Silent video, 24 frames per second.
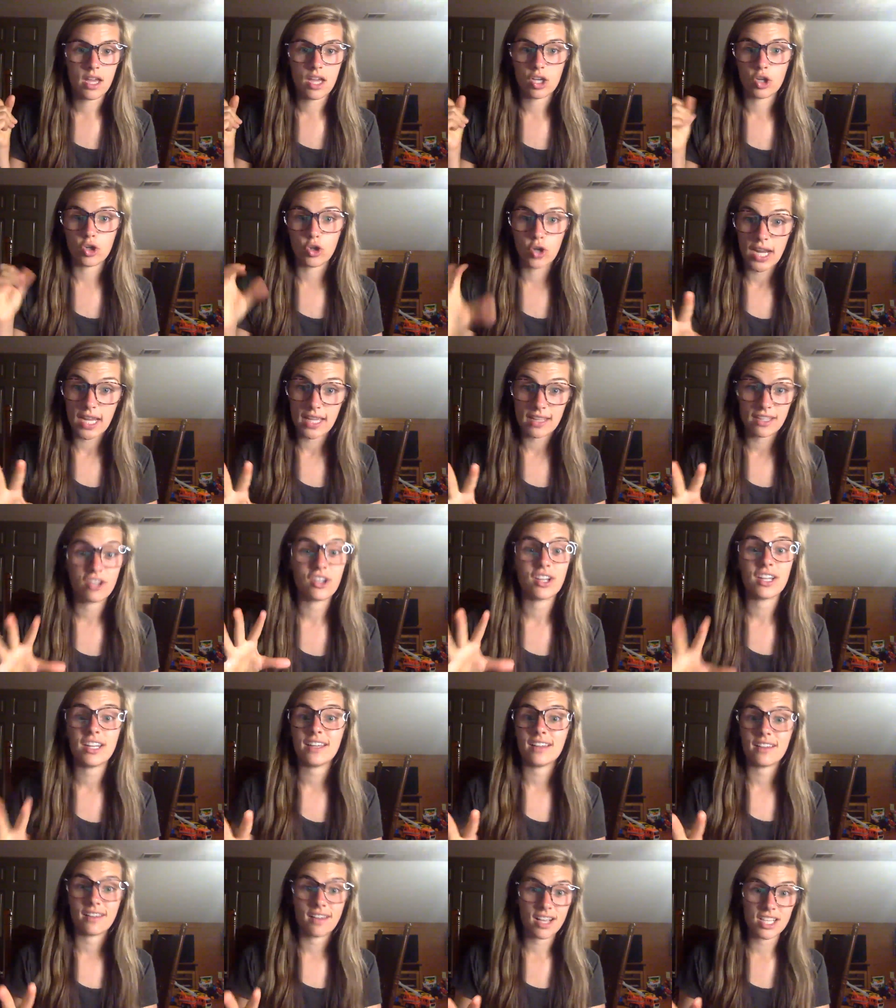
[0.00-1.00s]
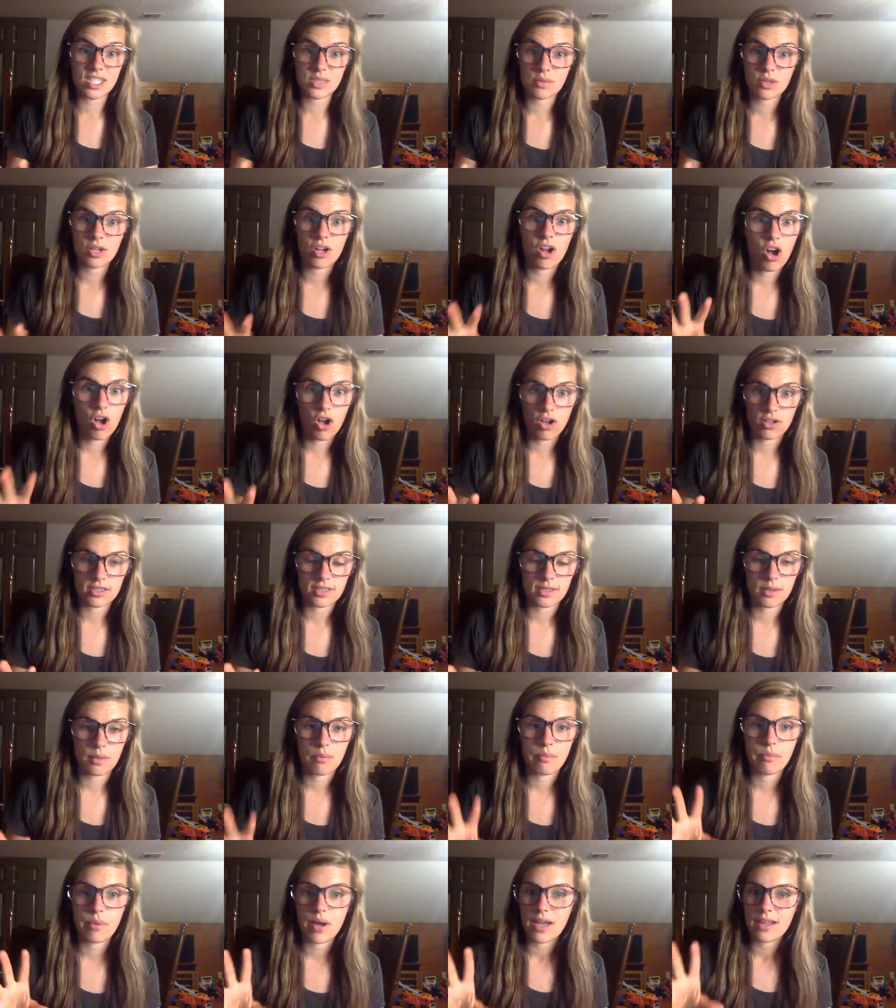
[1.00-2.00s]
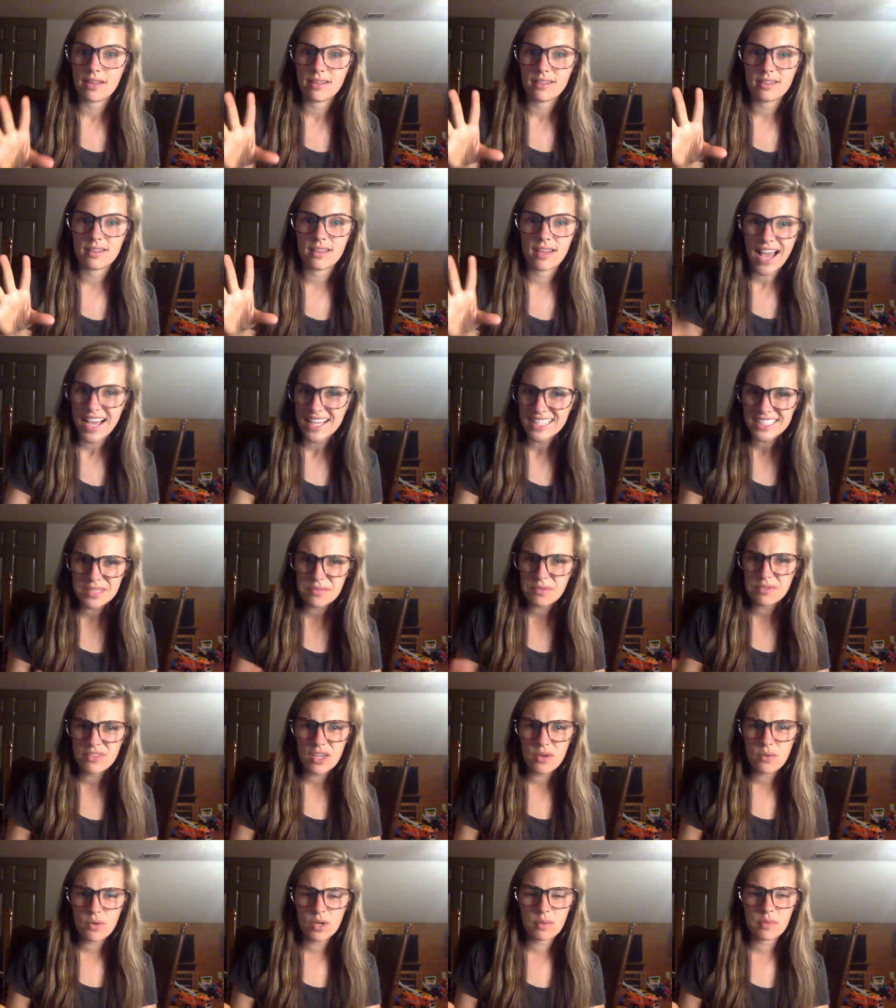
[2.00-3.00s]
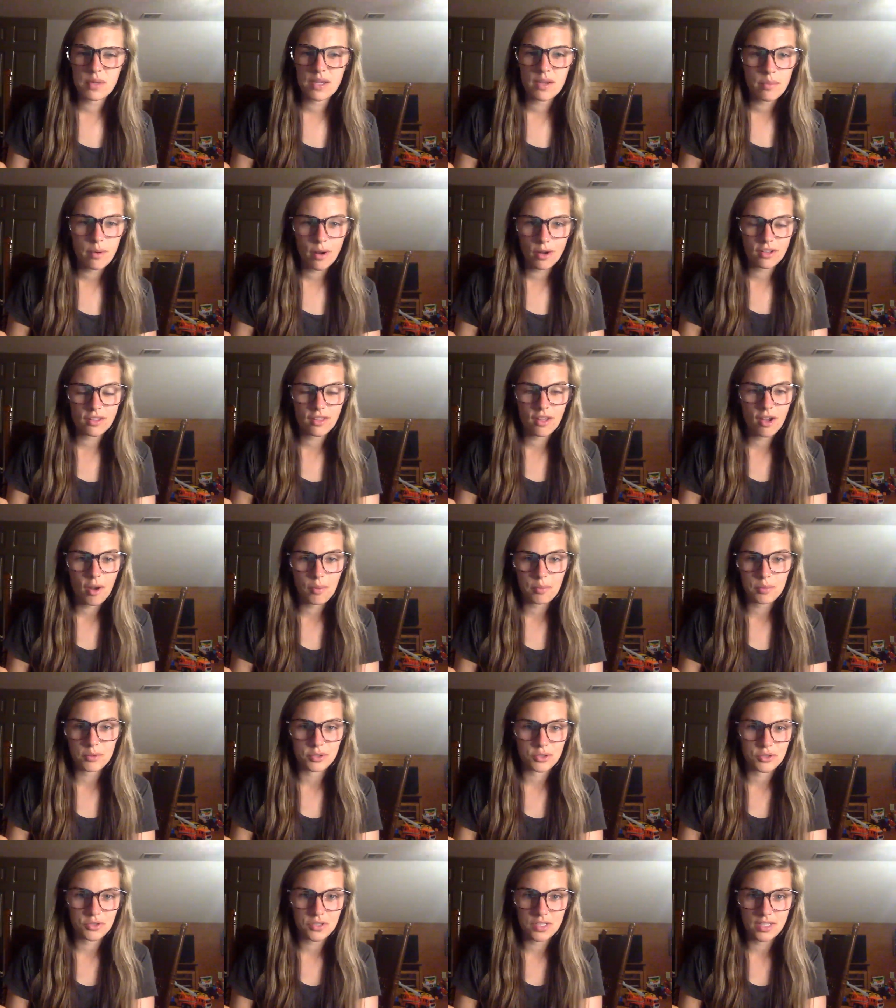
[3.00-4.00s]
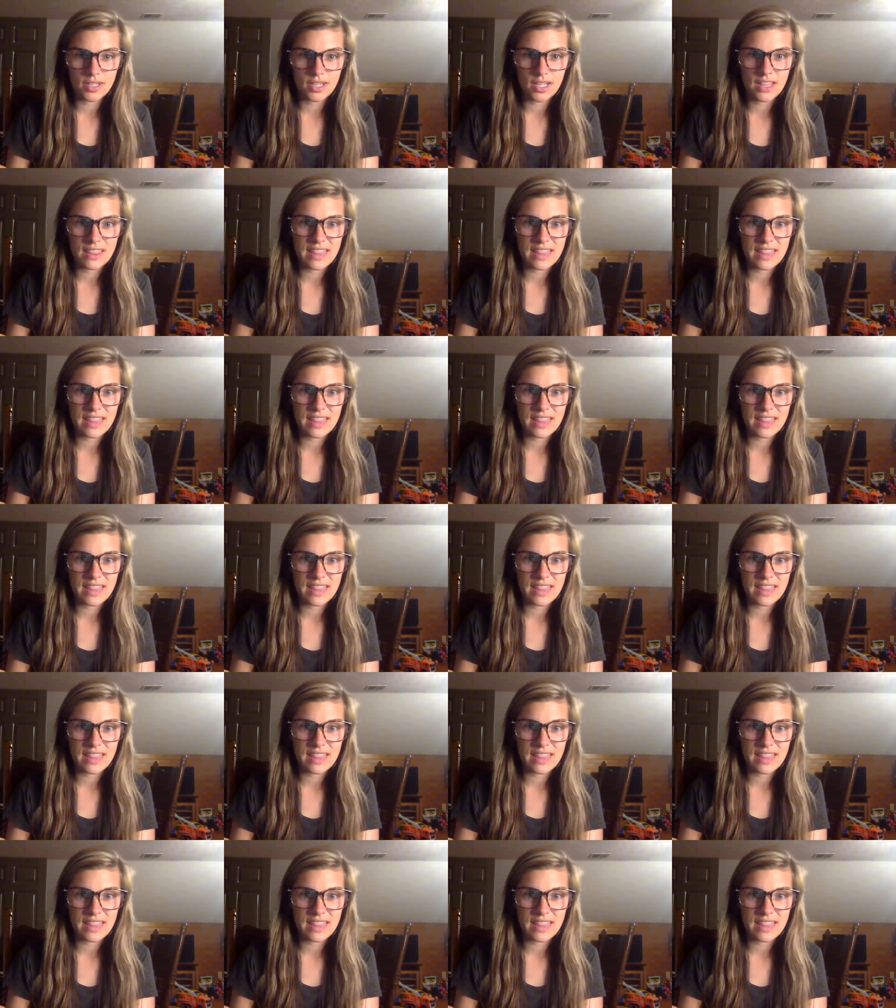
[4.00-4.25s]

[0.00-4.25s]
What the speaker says: Great, you're getting a customer, awesome, but ask them if they want to be a part of the opportunity.